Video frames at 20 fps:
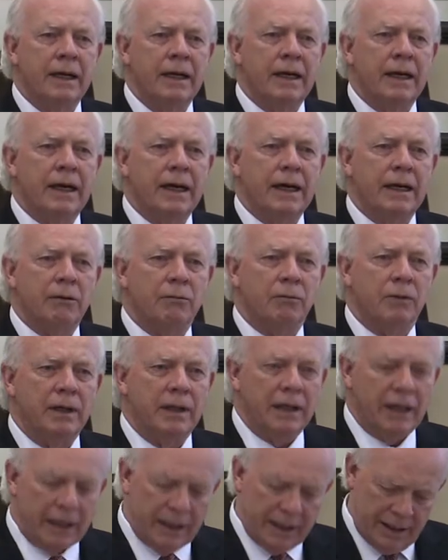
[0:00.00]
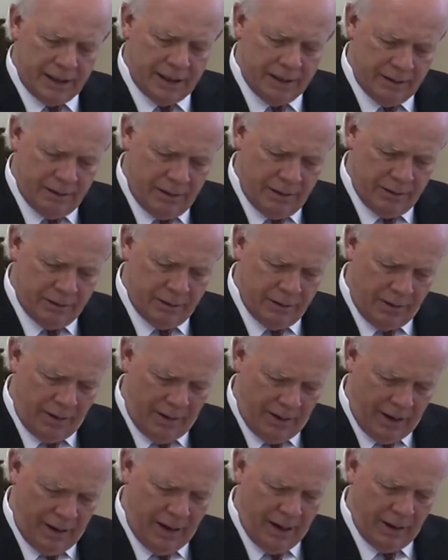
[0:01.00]
and related to
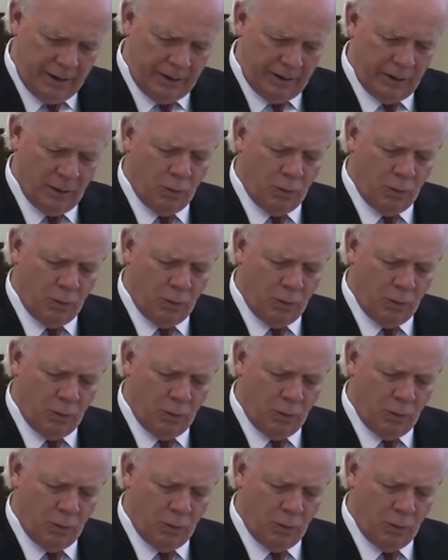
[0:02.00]
that,